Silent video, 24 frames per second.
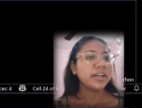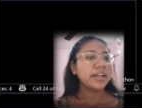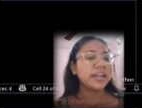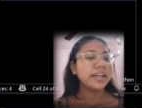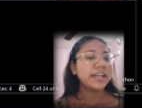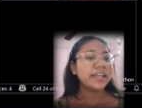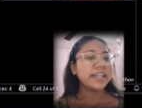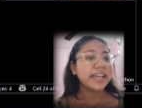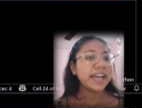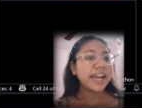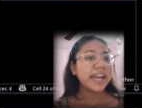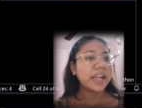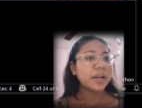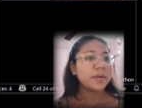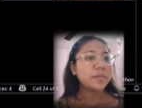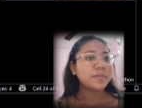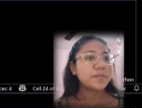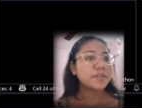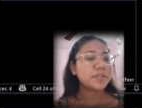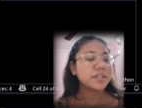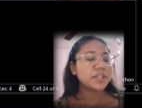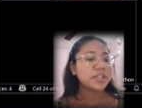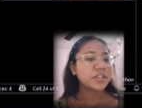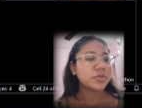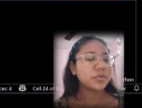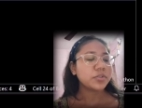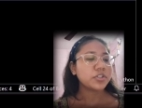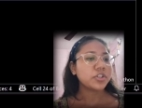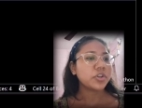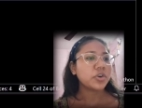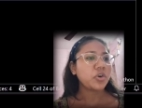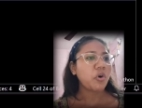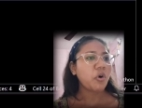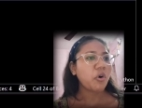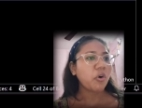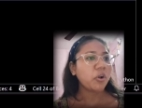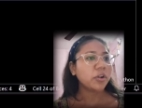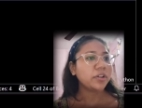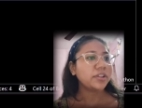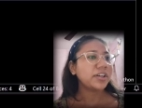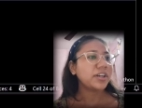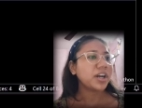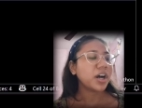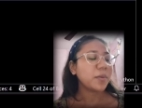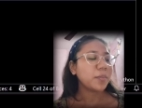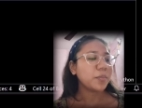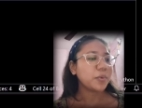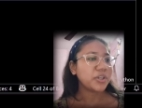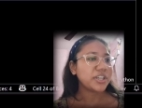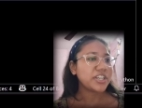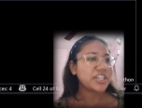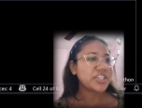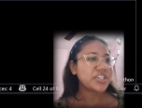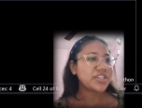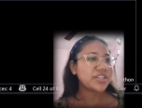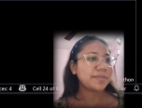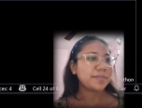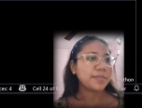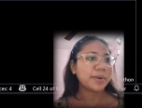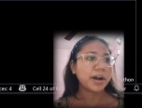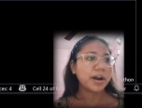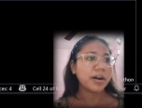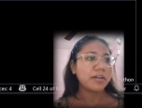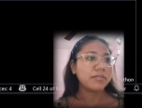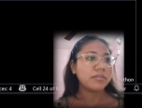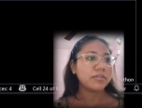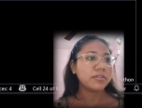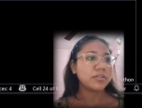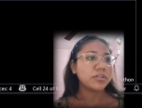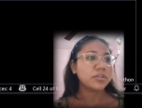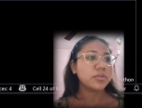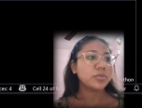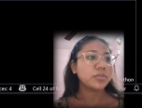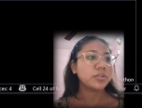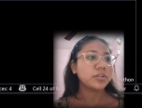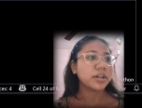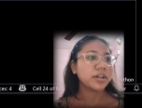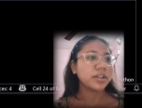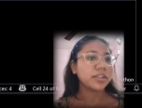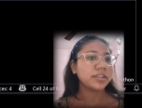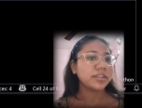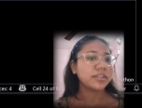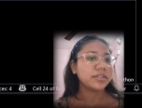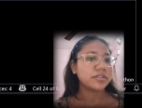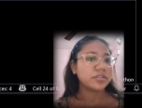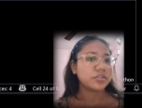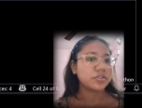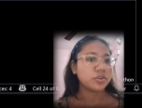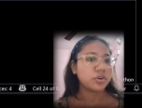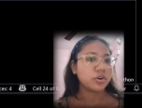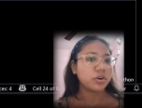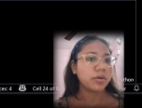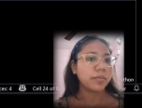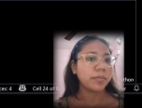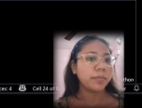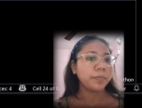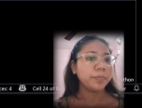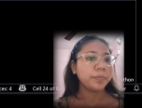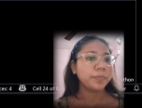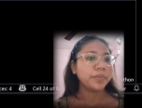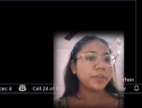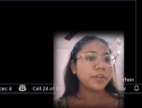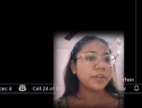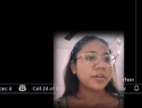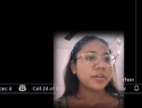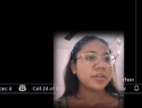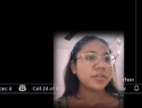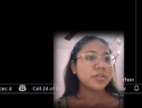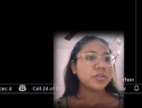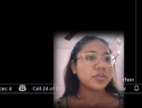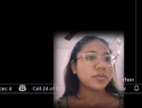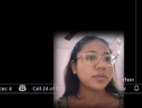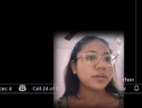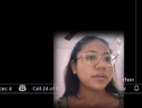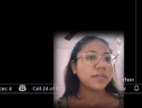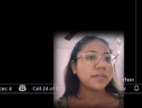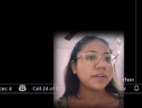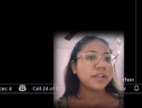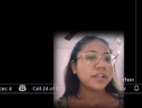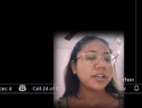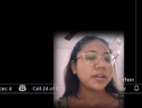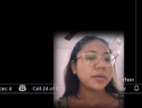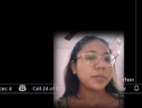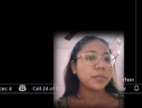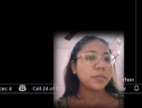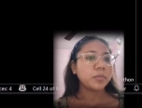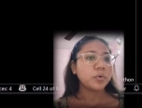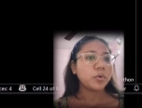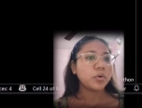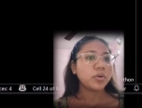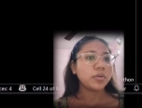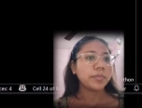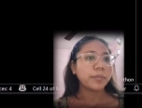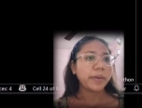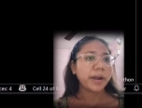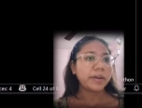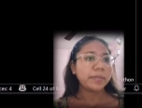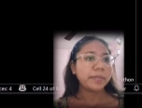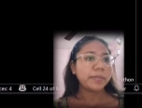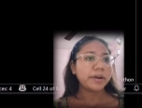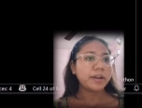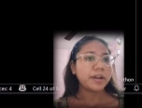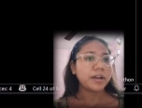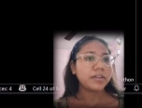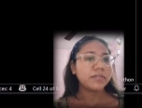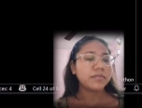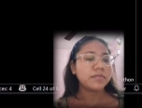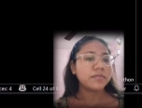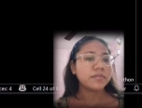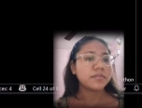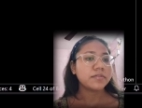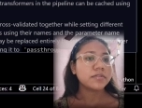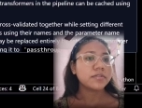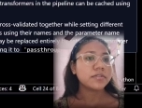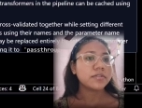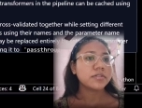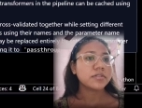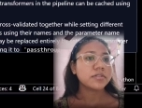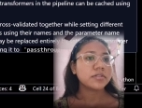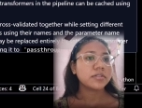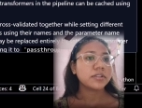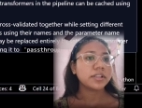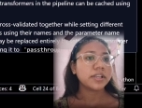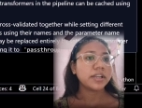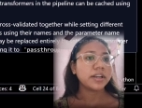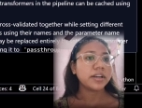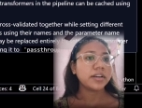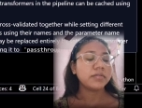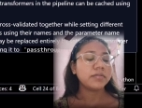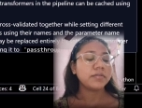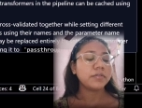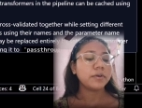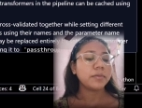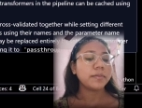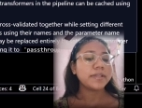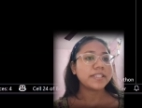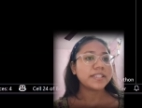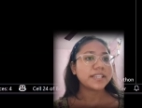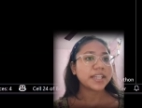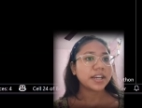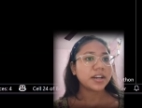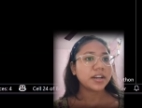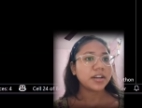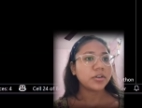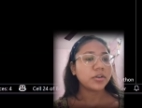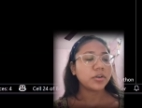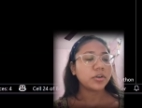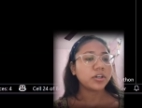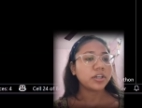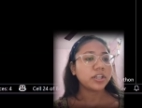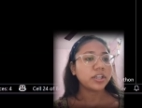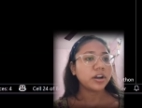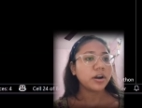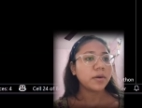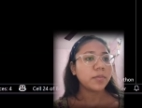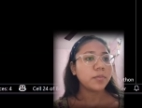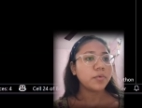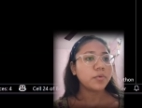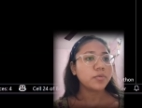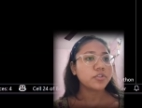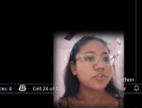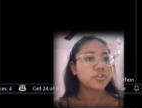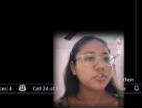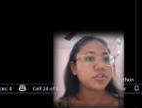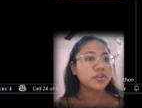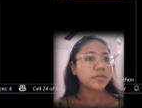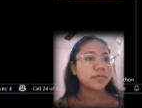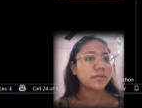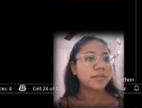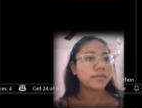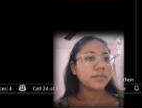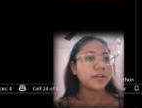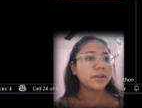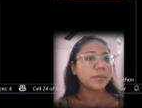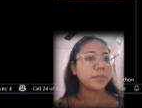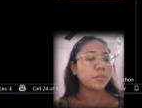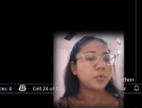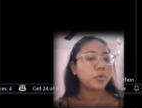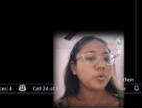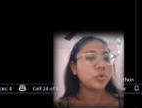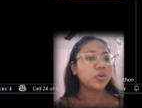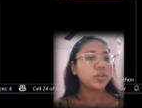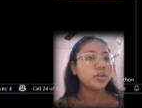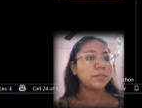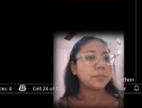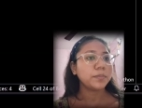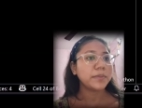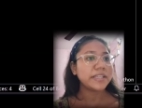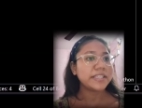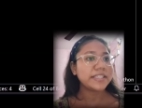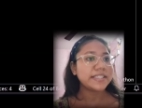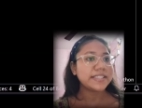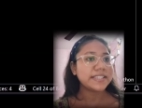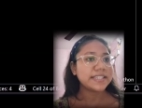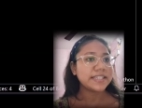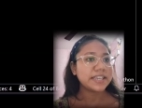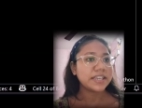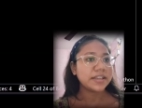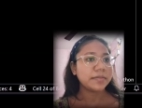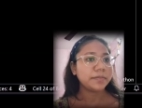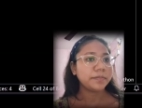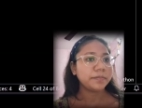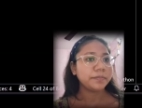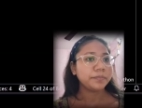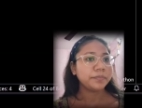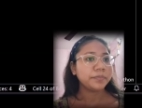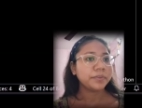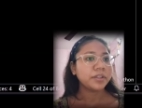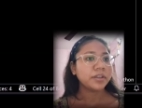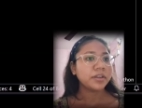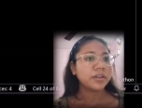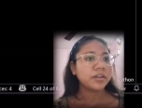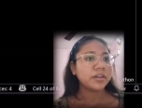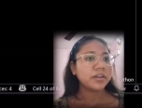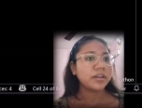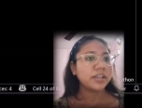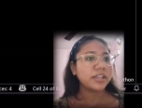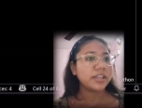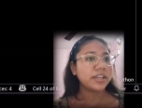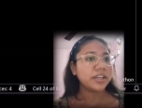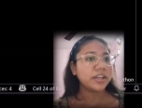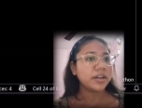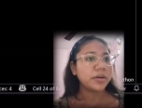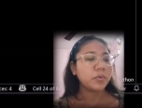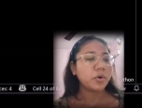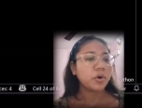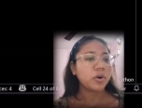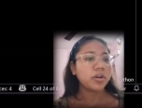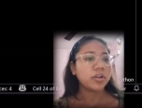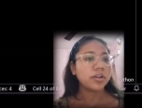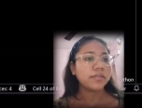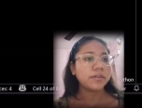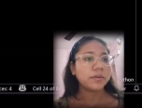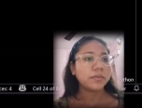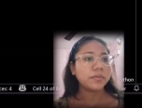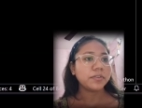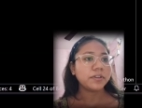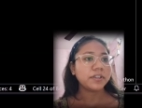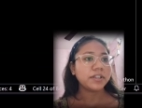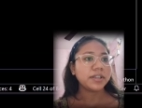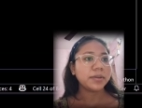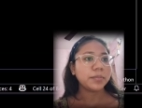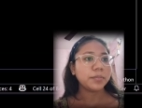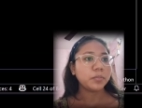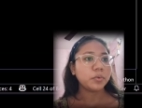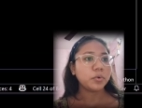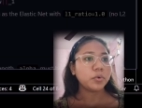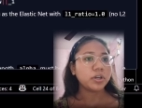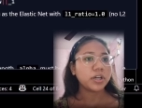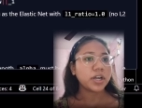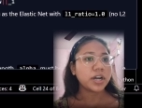It helps in using all the computational power to run this job. So we will import pipeline first, then from sklearn.decomposition we will import PCA. linear model, we will import